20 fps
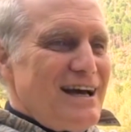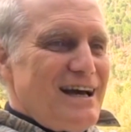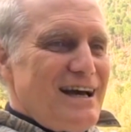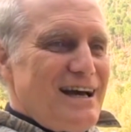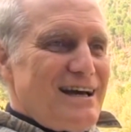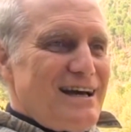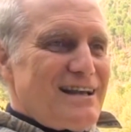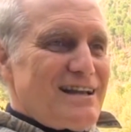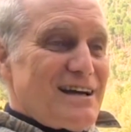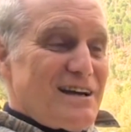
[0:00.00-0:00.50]

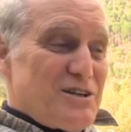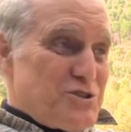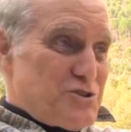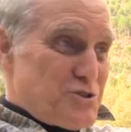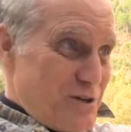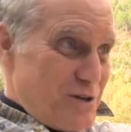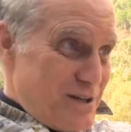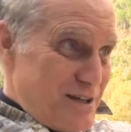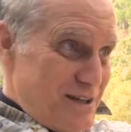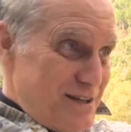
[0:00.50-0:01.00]
And I
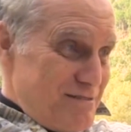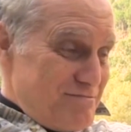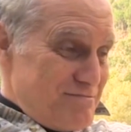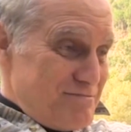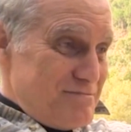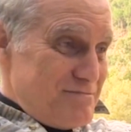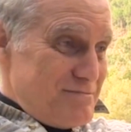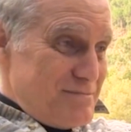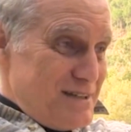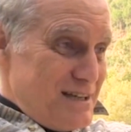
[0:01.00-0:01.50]
enjoyed it.
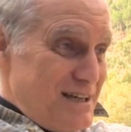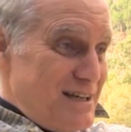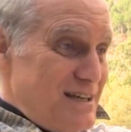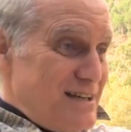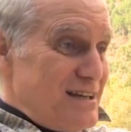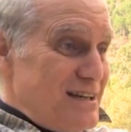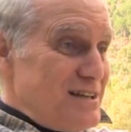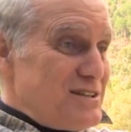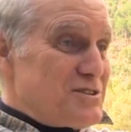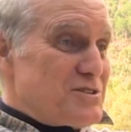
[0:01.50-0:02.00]

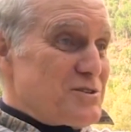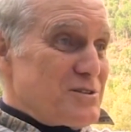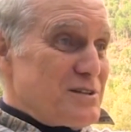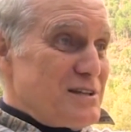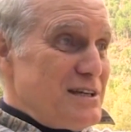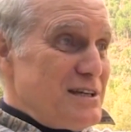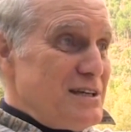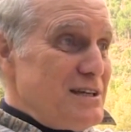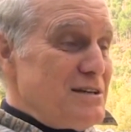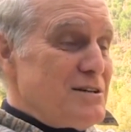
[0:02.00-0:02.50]
And I
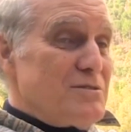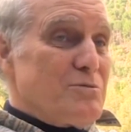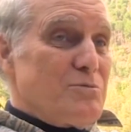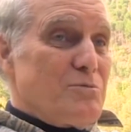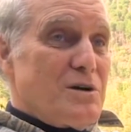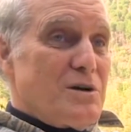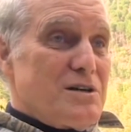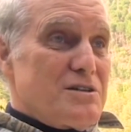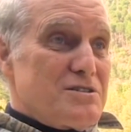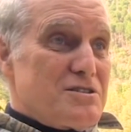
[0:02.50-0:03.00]
certainly
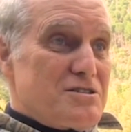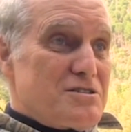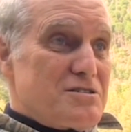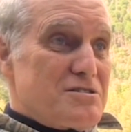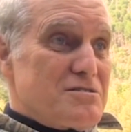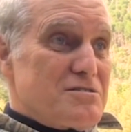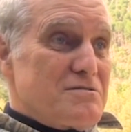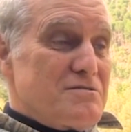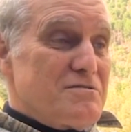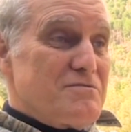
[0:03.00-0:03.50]

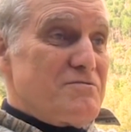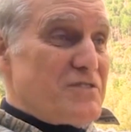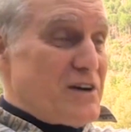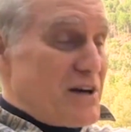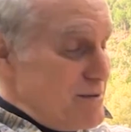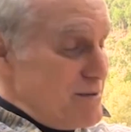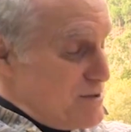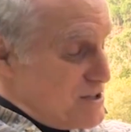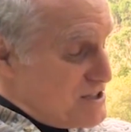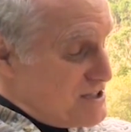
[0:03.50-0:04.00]
was
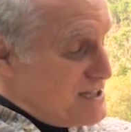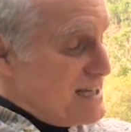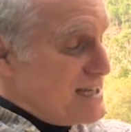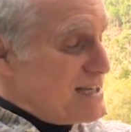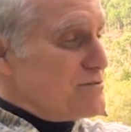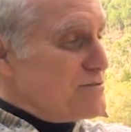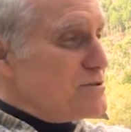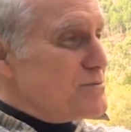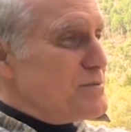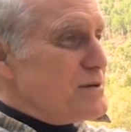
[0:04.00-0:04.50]
very much
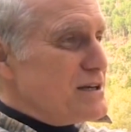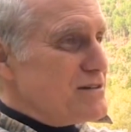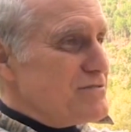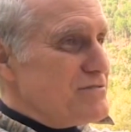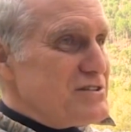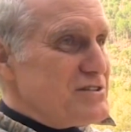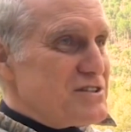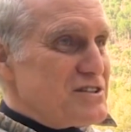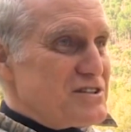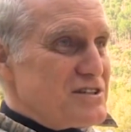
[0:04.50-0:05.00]
taken with being a
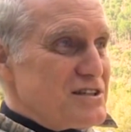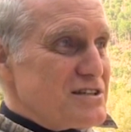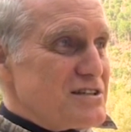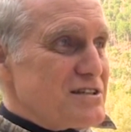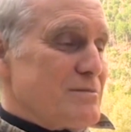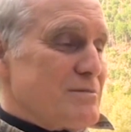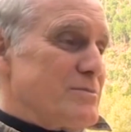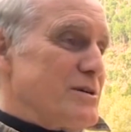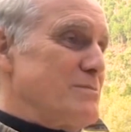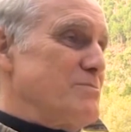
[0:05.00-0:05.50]

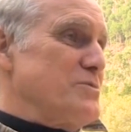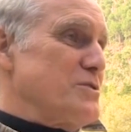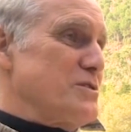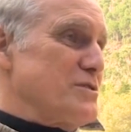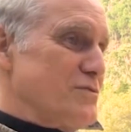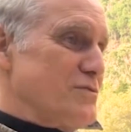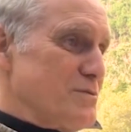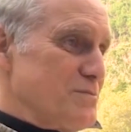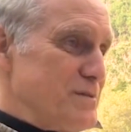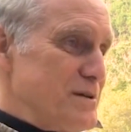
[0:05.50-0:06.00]
physicist. I met
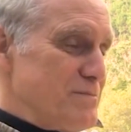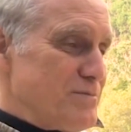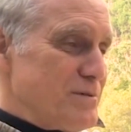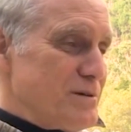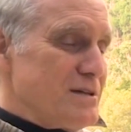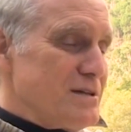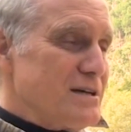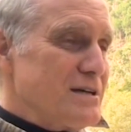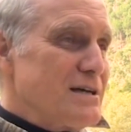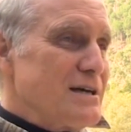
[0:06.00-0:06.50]
beautiful
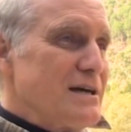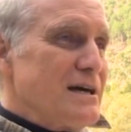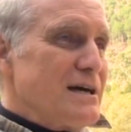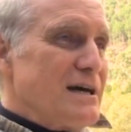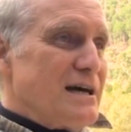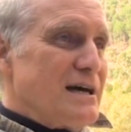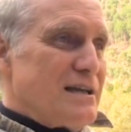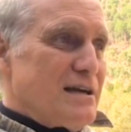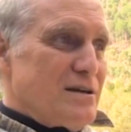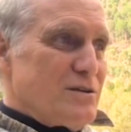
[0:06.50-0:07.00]
people
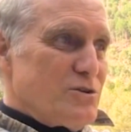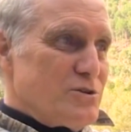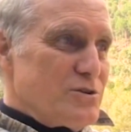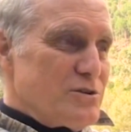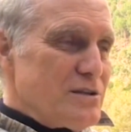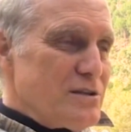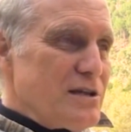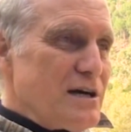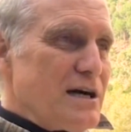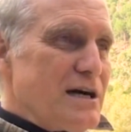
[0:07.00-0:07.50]
and I learned
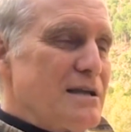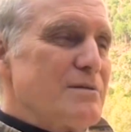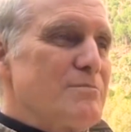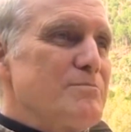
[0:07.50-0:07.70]
a lot.